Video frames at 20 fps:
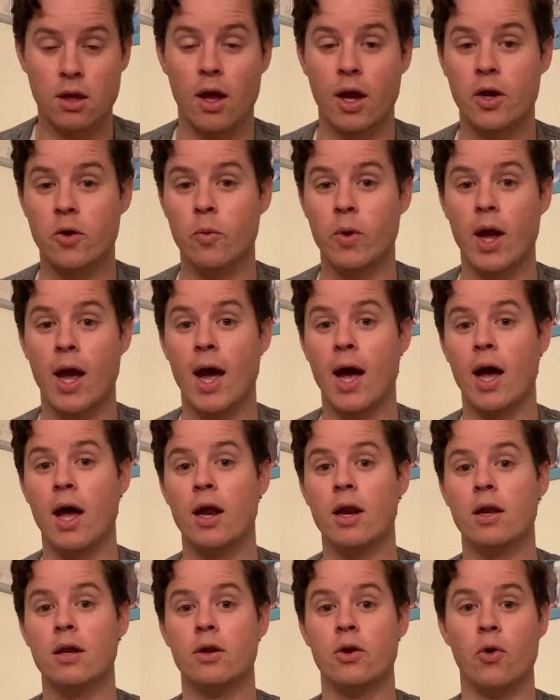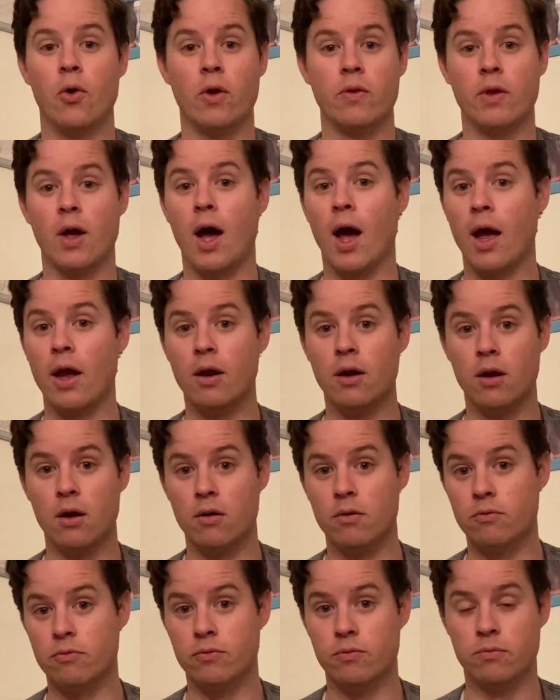like we had during the height
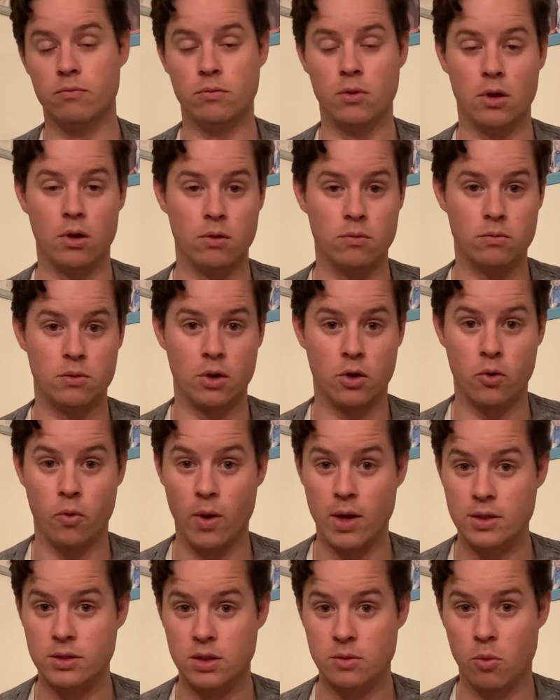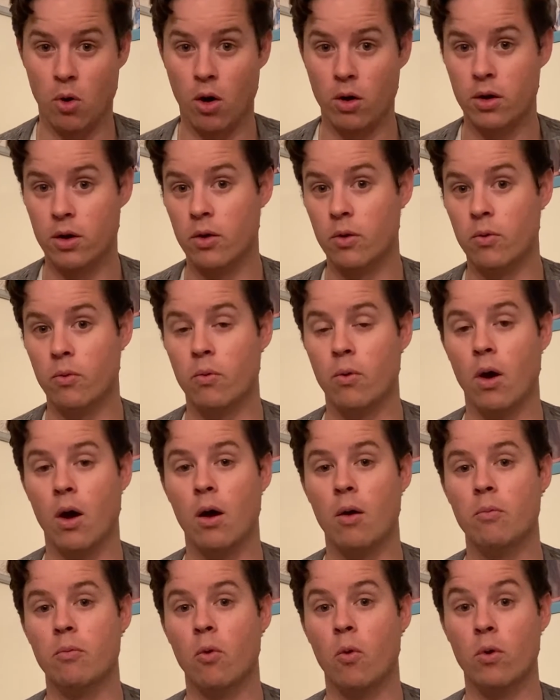of, the crazy market,
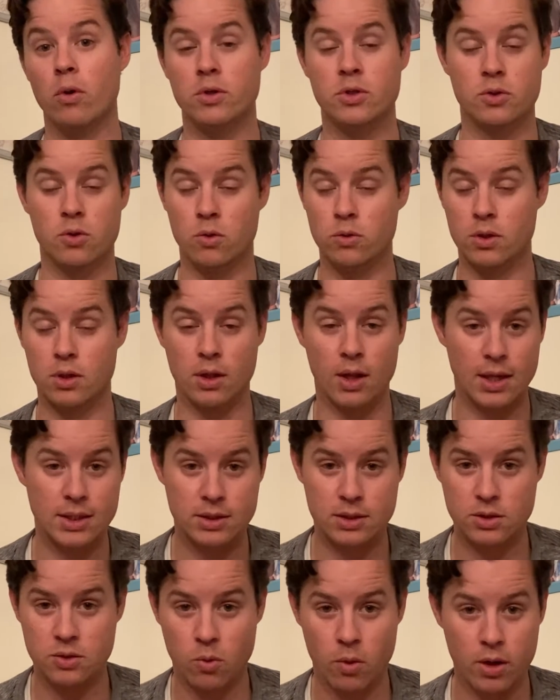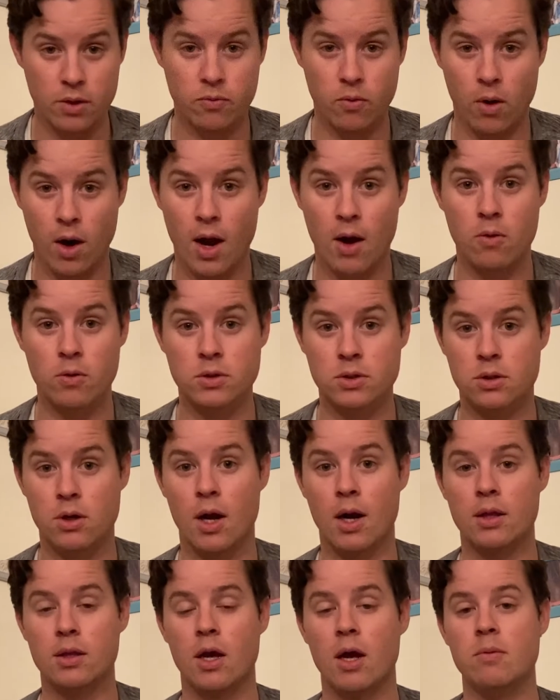or sold in less than 24 hours a
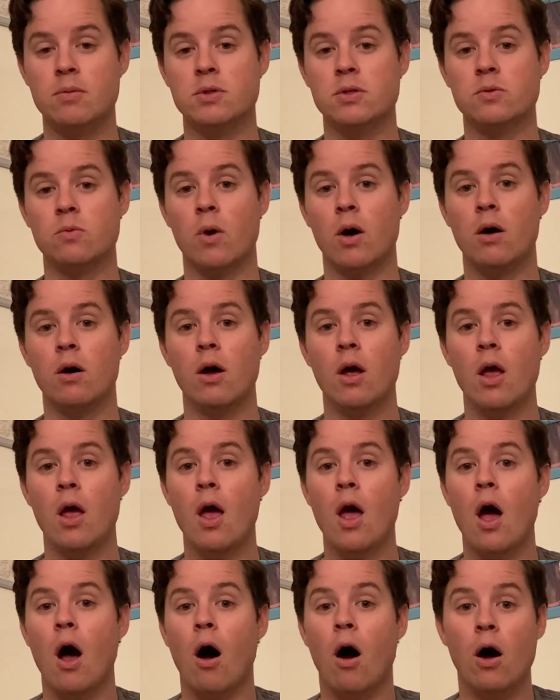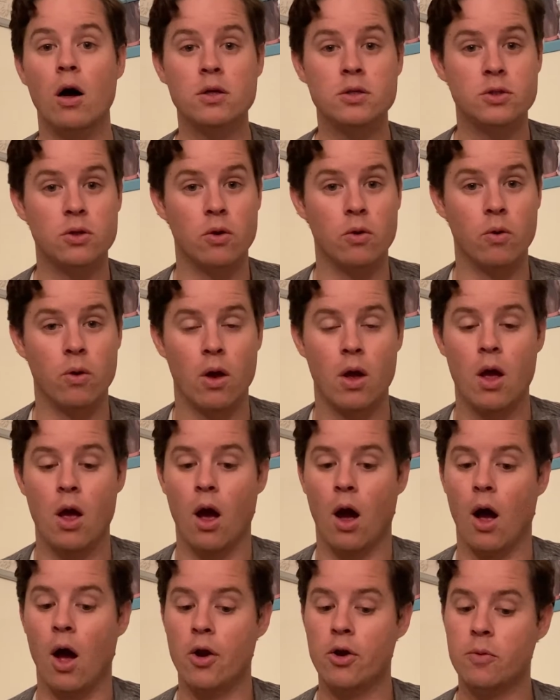lot of times as well. Also,
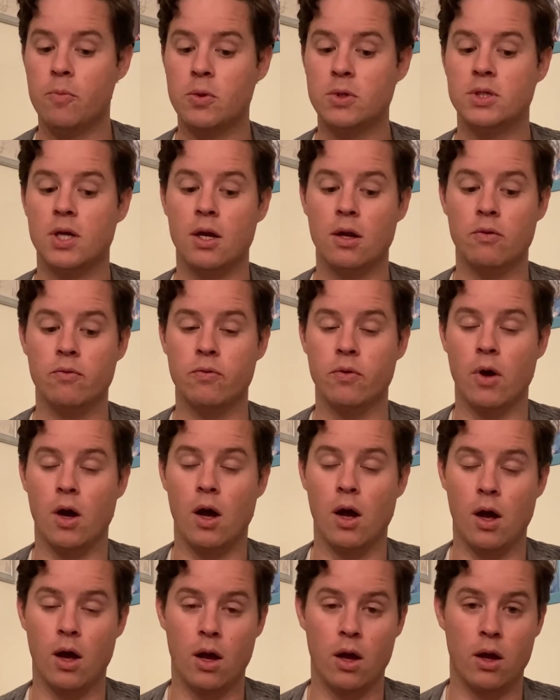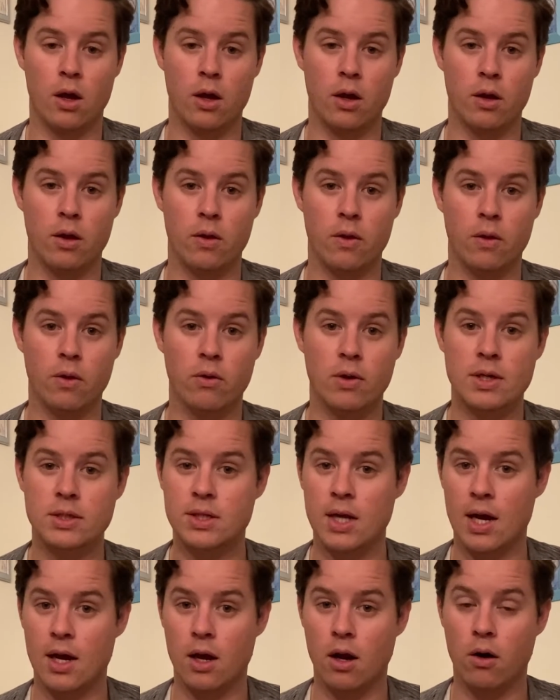100%
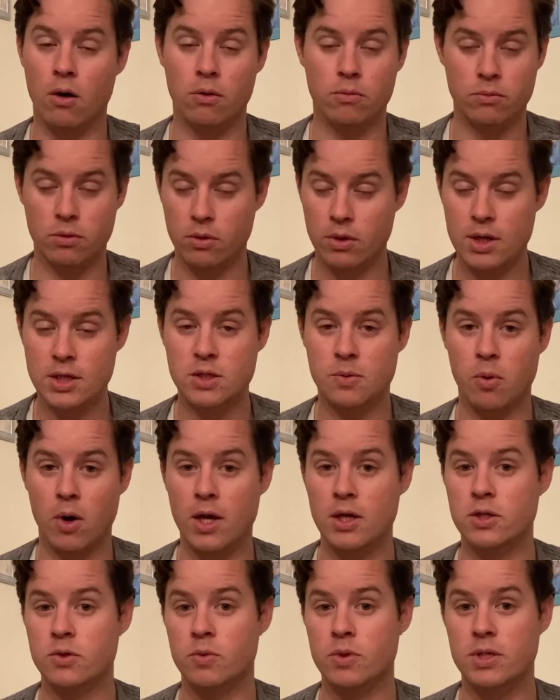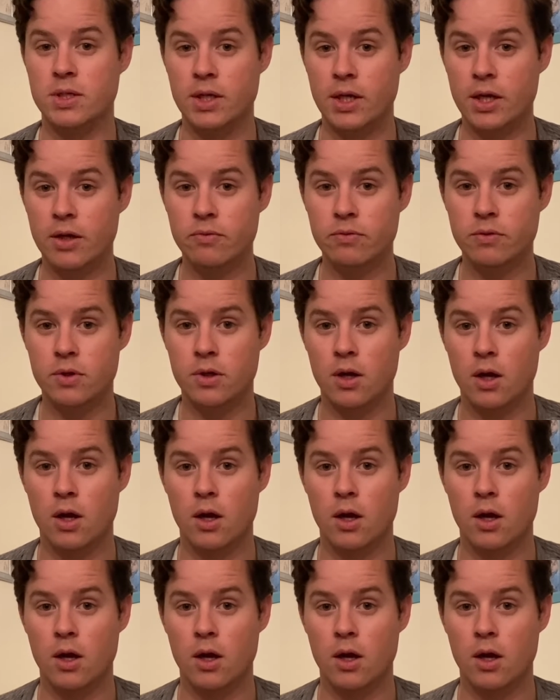of list price received.